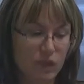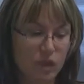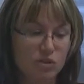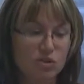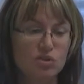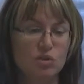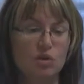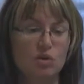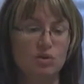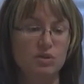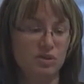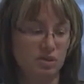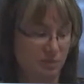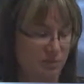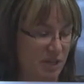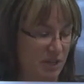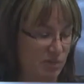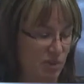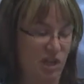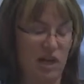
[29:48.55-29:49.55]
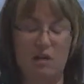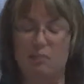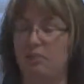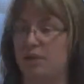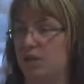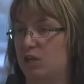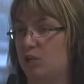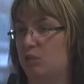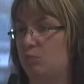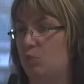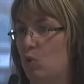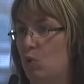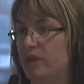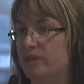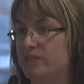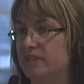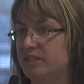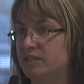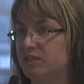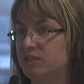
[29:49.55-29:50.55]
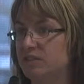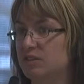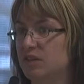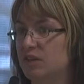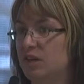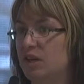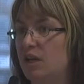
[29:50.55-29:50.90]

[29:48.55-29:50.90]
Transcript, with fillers: So sometimes you got to pick your poisons.